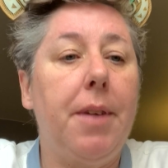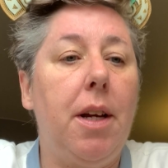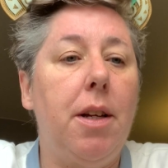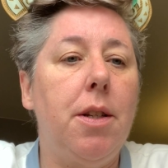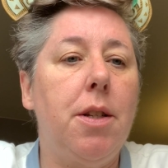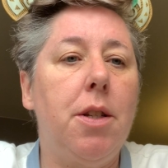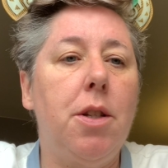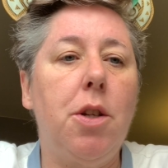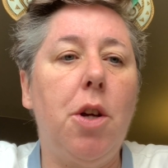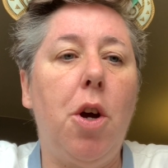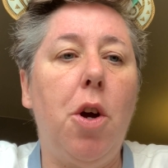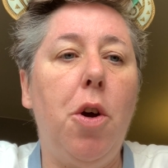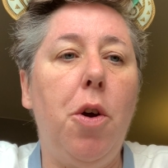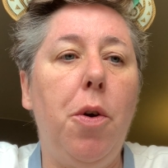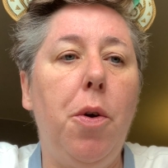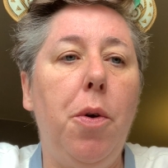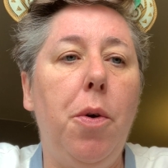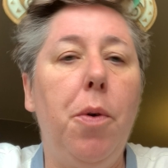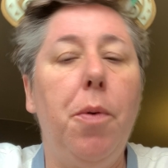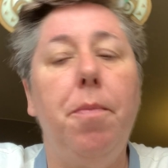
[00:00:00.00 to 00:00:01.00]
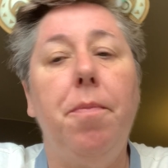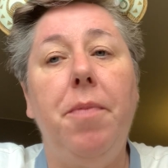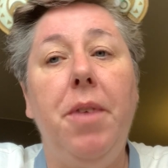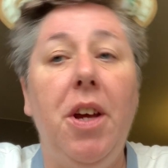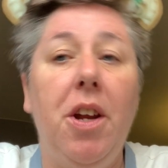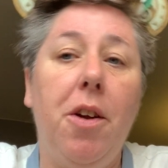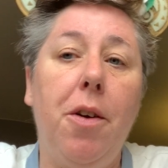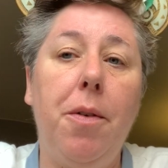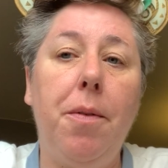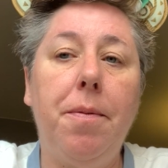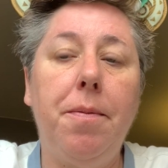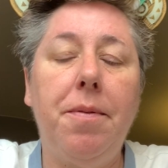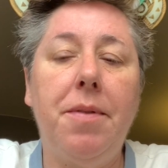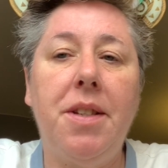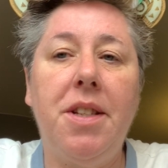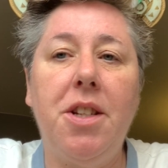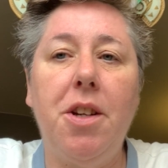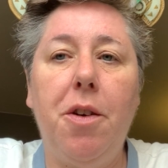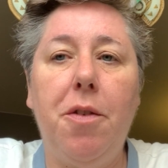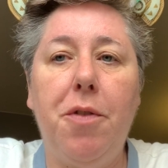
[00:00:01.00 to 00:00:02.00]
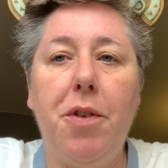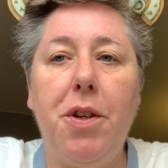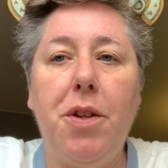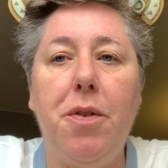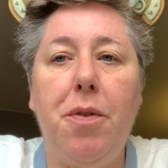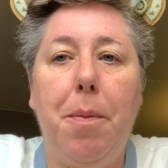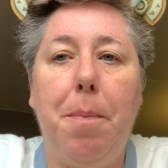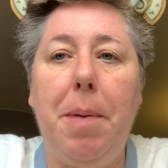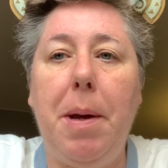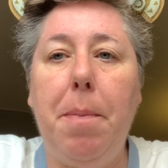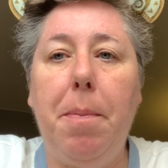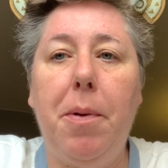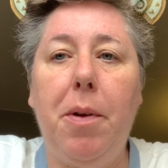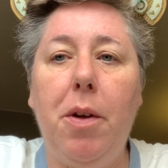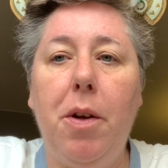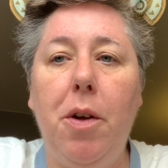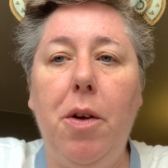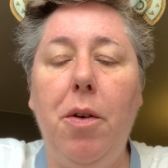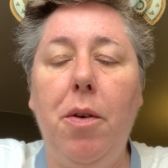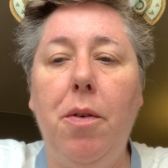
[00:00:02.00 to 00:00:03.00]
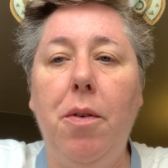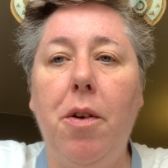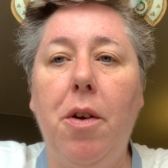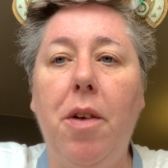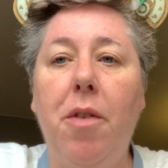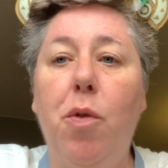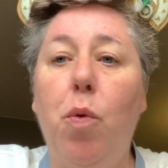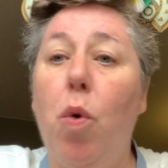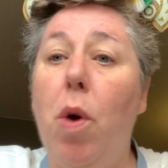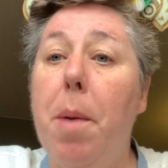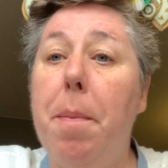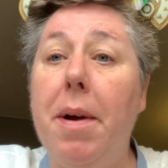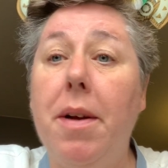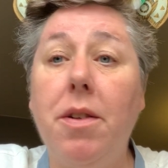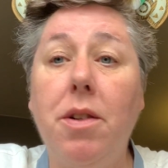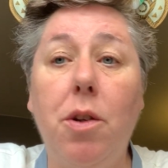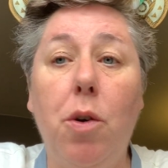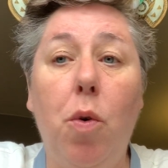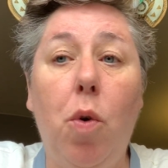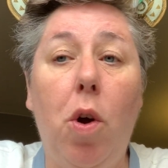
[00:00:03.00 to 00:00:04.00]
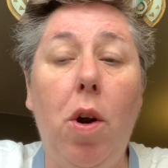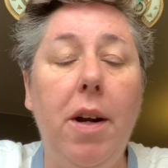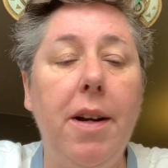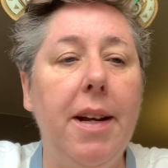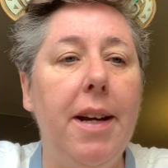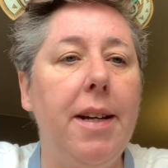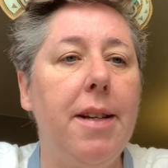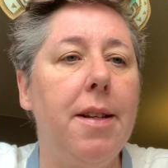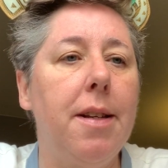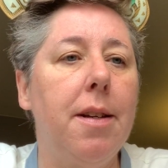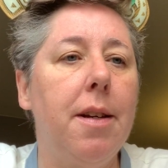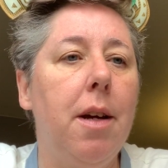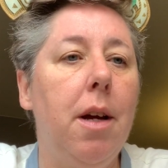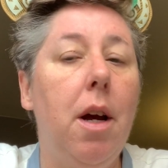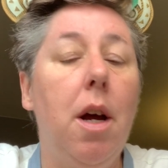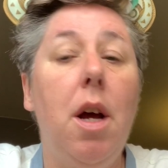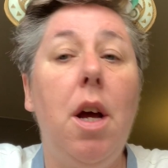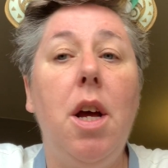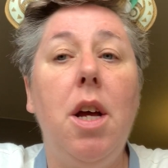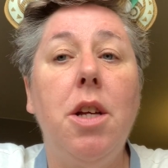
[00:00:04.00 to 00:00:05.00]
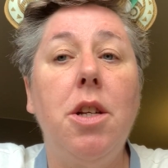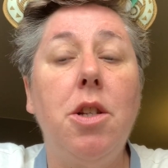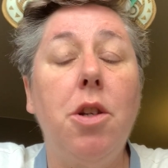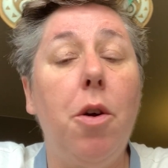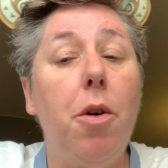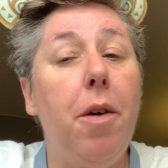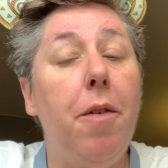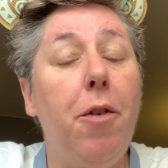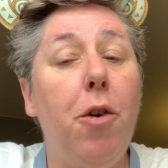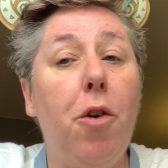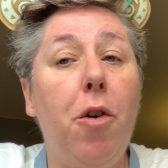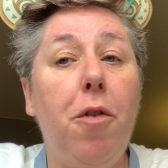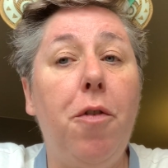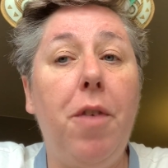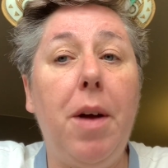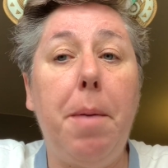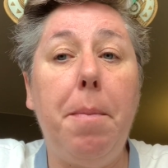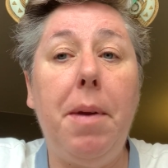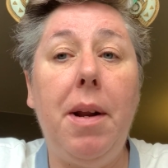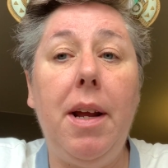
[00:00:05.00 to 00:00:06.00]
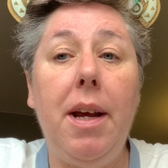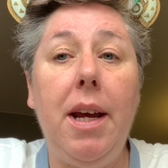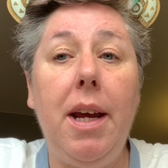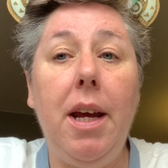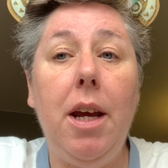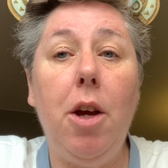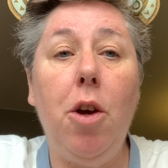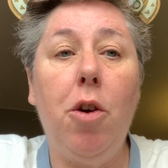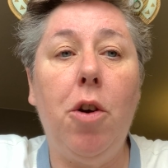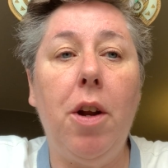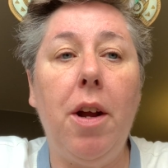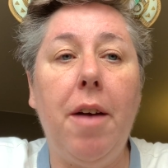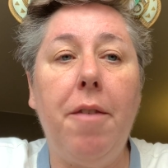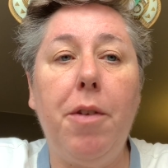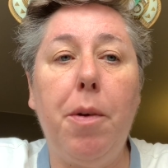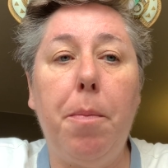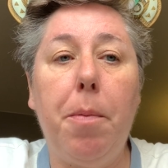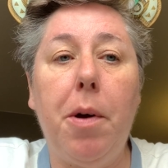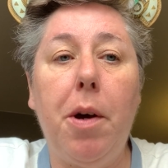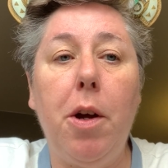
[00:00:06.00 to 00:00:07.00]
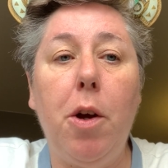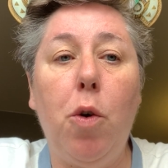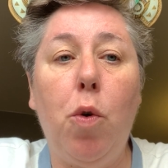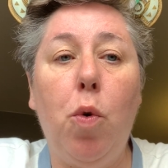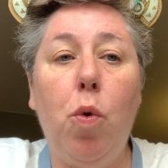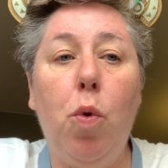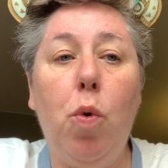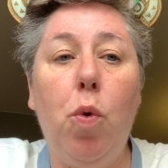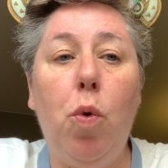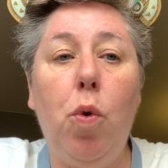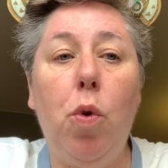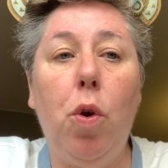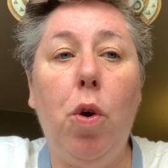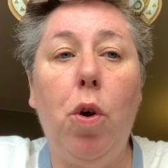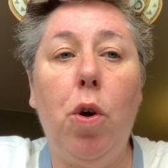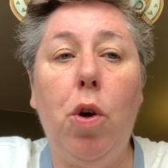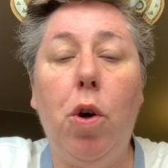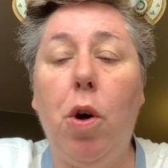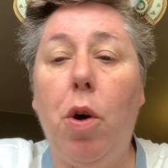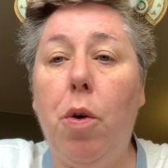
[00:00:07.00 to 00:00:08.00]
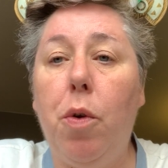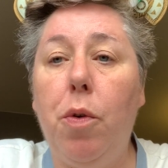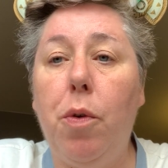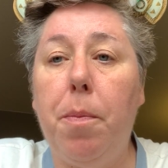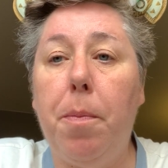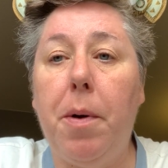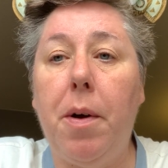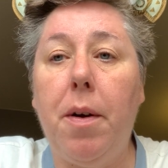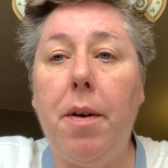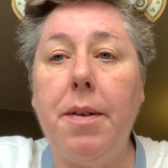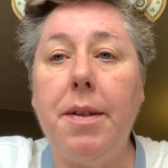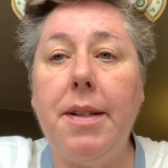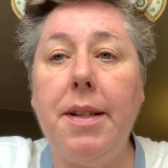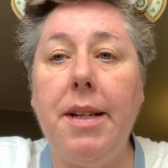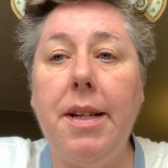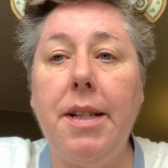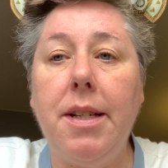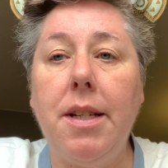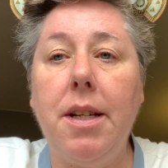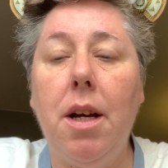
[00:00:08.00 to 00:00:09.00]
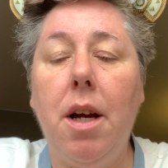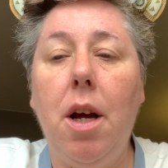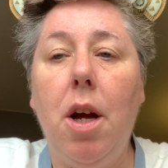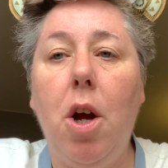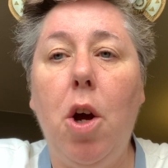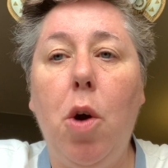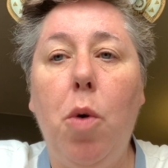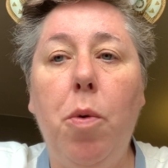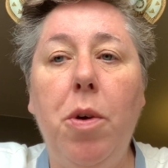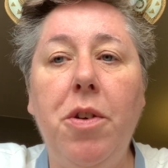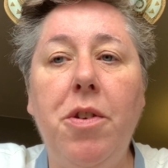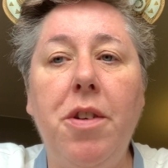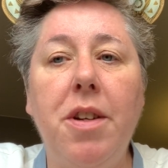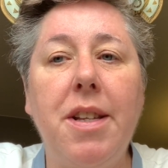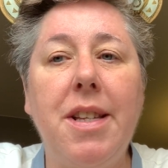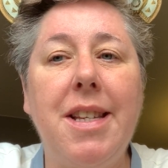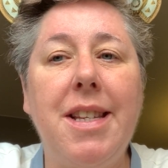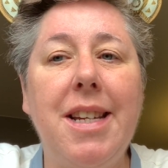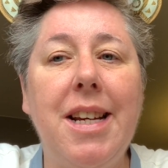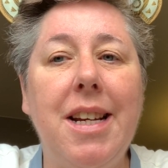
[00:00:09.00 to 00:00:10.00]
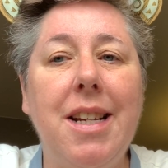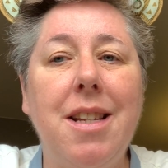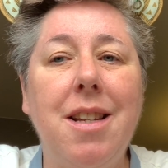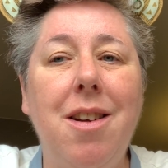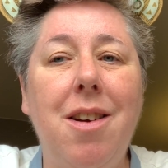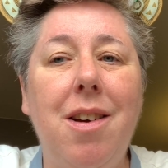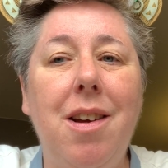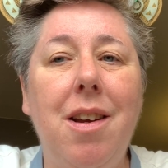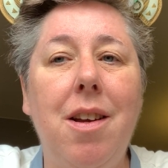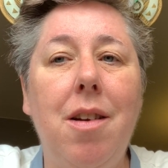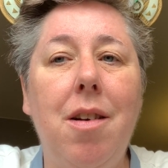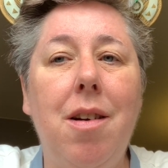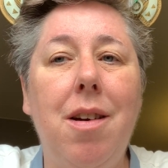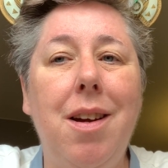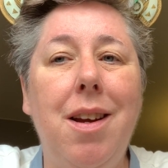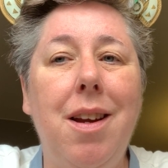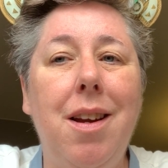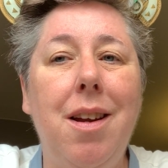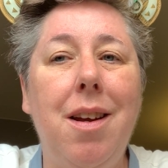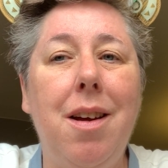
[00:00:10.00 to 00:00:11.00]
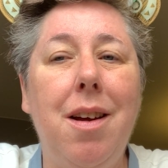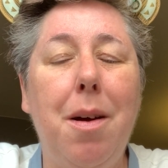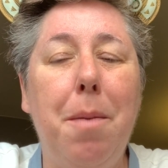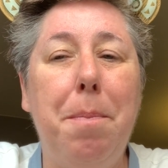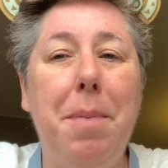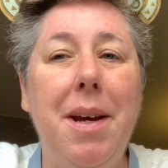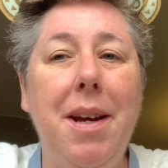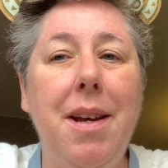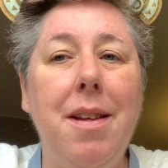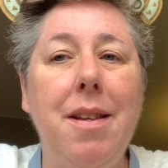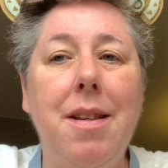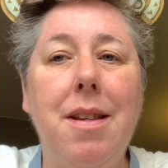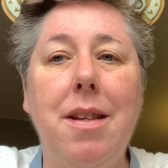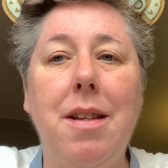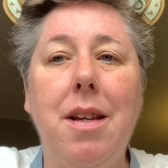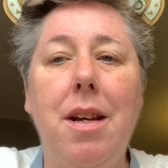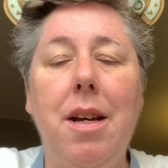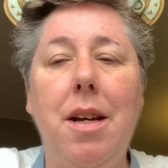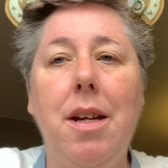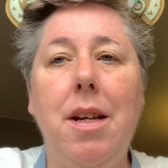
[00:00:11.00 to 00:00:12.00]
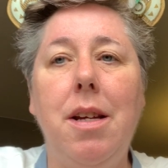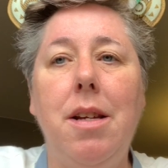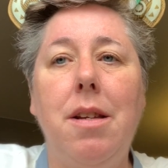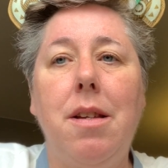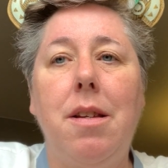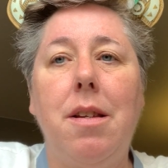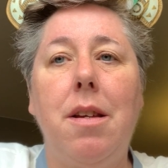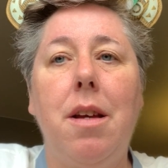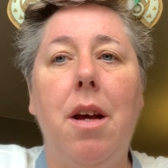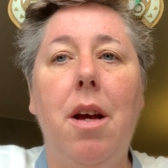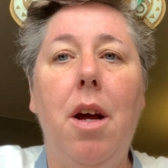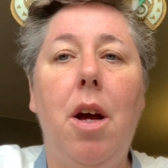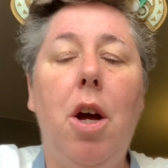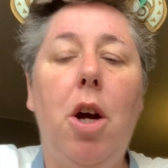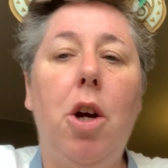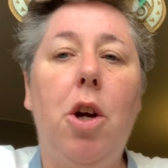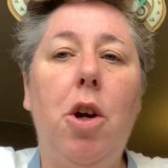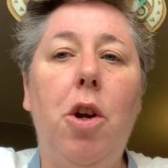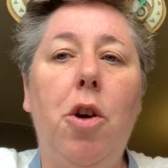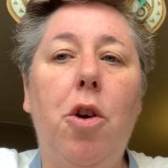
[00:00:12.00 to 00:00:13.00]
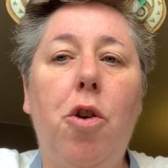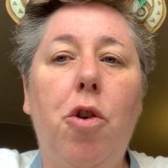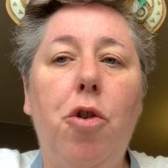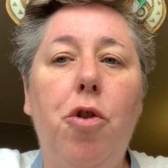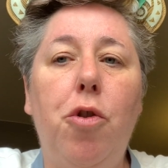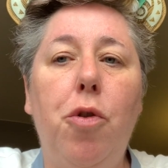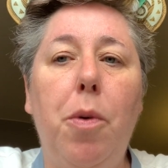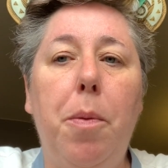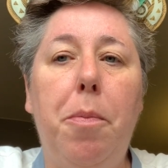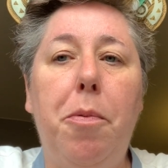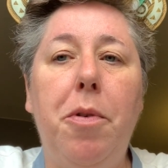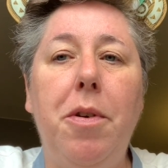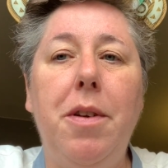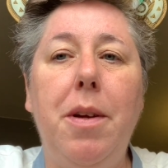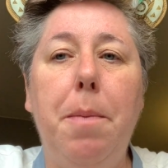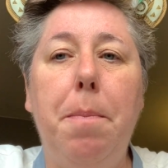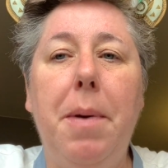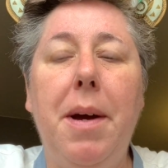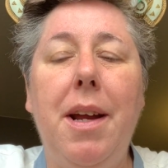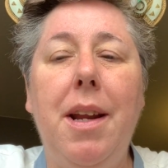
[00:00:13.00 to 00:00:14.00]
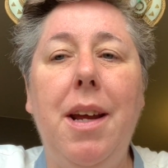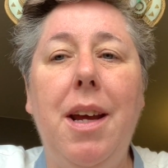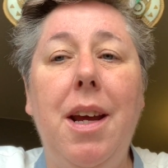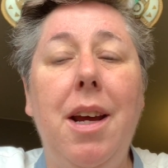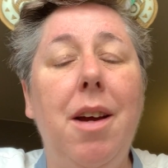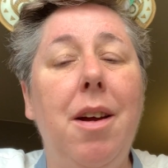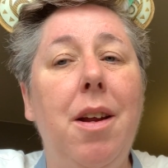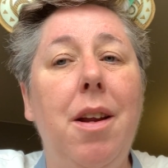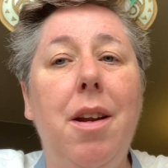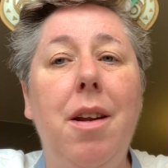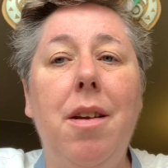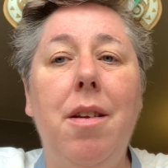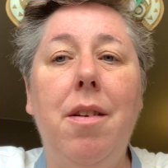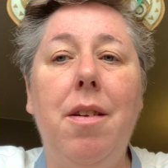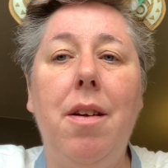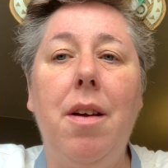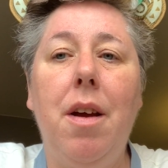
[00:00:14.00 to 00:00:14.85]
So, you know, silver's for people who don't have to worry about school holidays. So if you're a family, you're going to have to buy all gold passes, which at $6.99 a piece is going to cost you a pretty penny, and